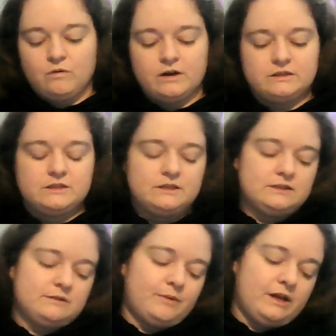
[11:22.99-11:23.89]
want to
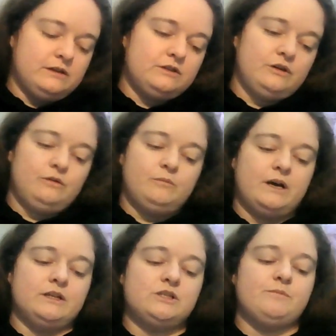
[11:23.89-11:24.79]
spend too much,